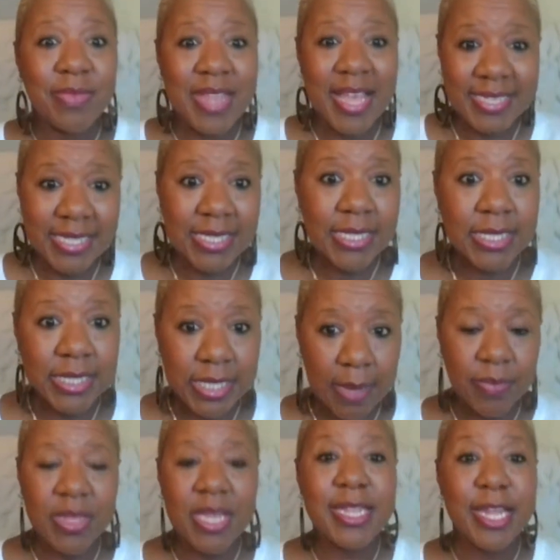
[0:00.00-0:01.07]
That's
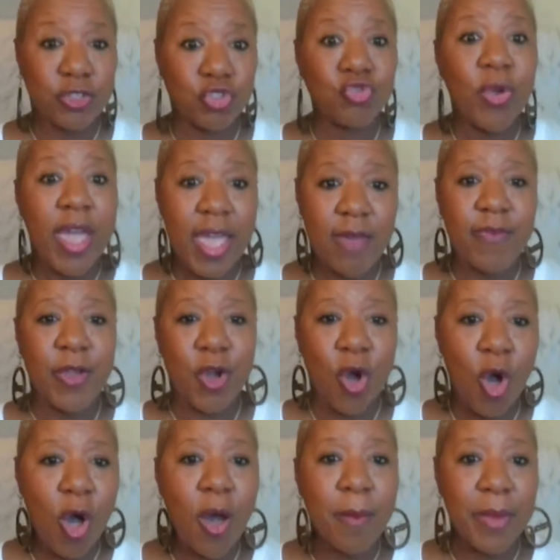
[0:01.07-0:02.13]
something that you have in
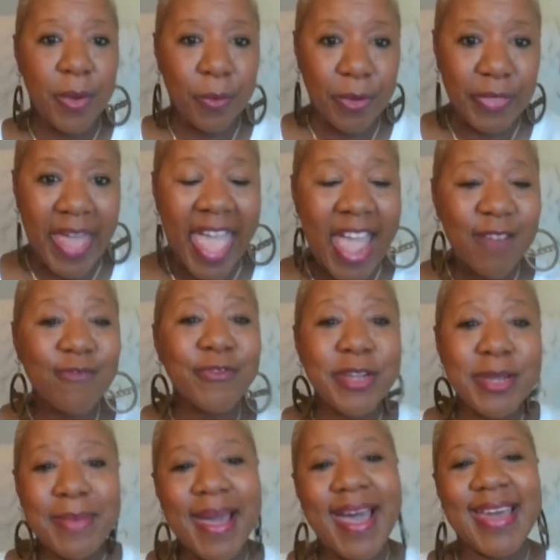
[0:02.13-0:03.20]
common with
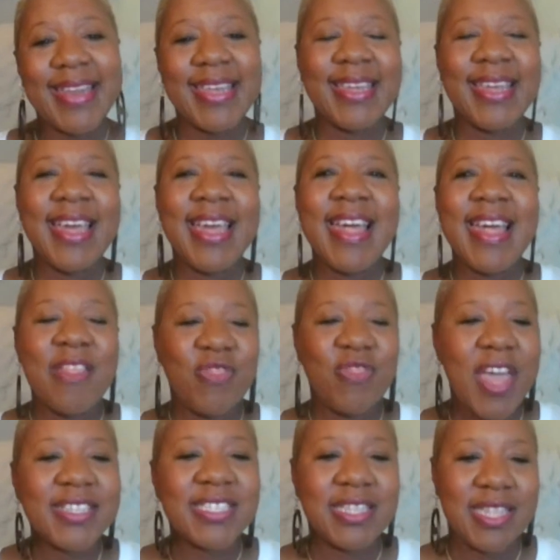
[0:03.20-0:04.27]
everybody
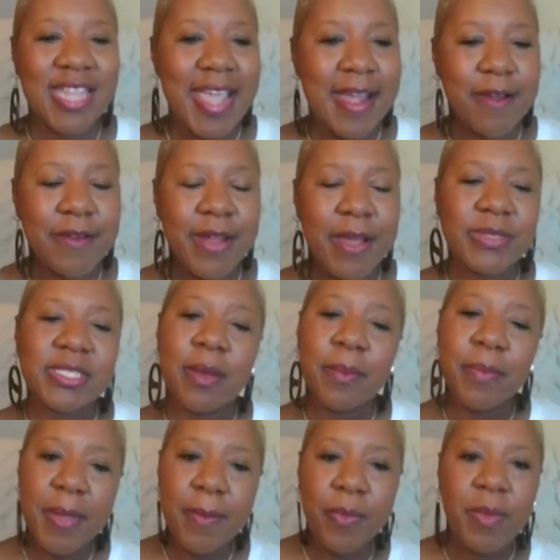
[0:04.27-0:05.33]
that's there. Now,
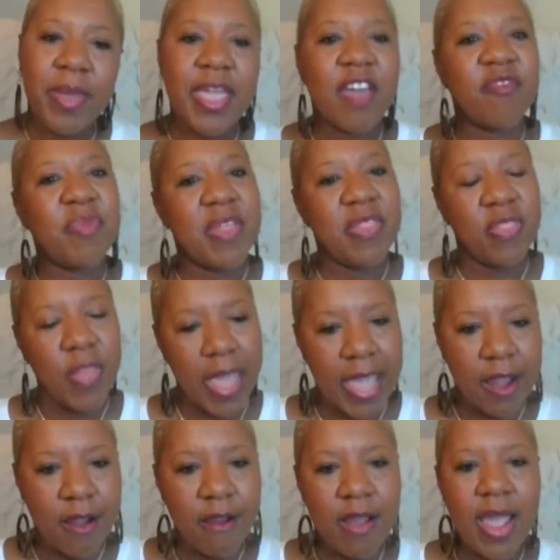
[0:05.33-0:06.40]
some people may have been
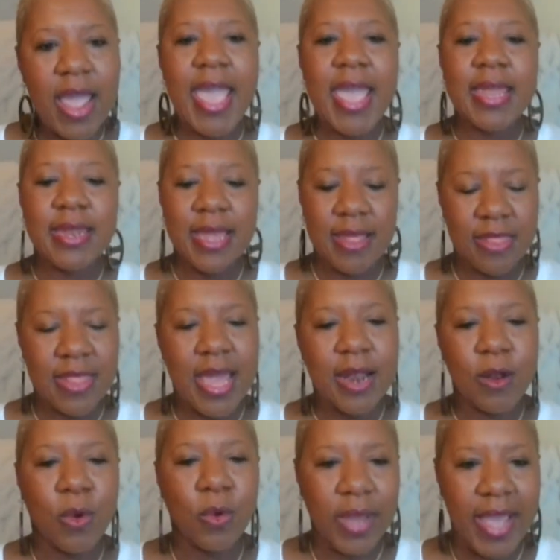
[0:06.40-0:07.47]
there and in
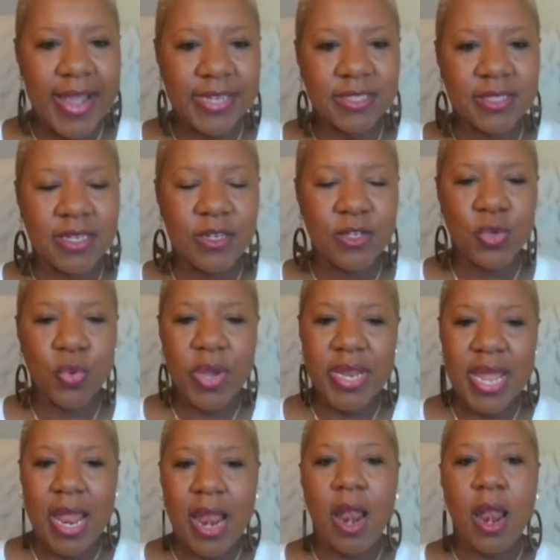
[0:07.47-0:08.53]
that location
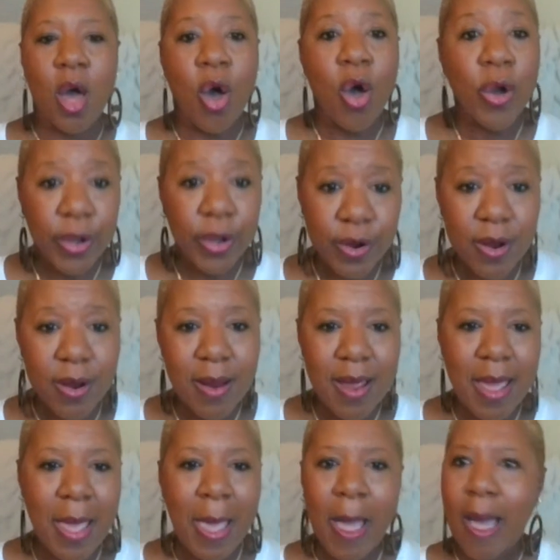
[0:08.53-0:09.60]
doing it longer,
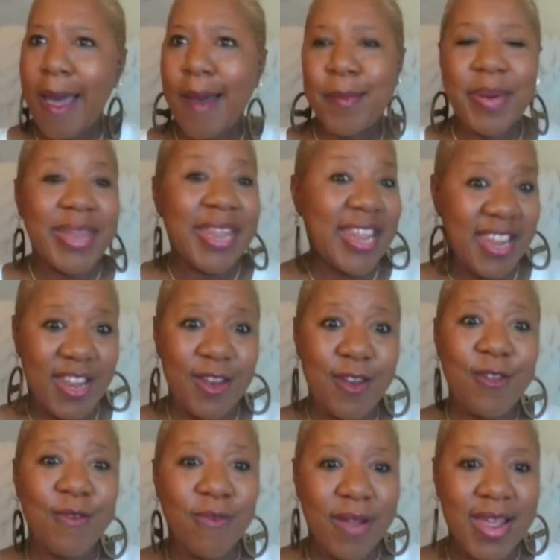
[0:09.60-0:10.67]
but at
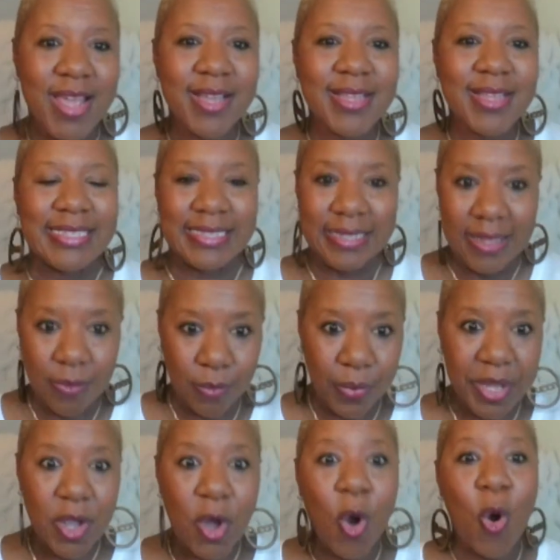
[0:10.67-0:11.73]
any rate,
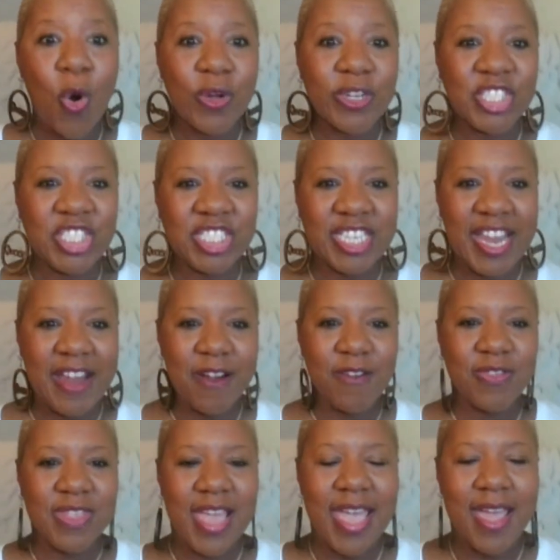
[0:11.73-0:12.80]
we all
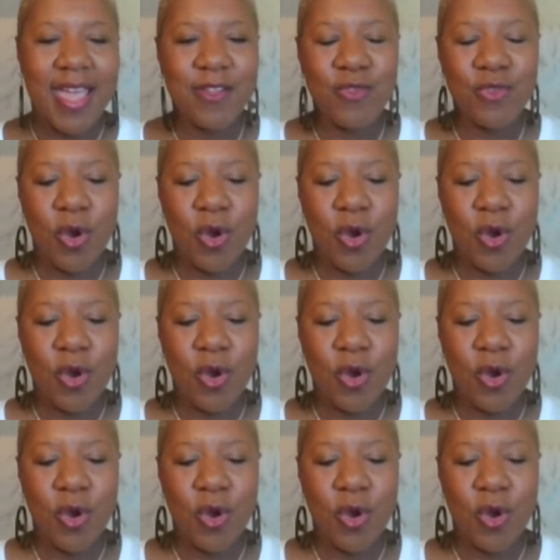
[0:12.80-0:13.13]
shared that,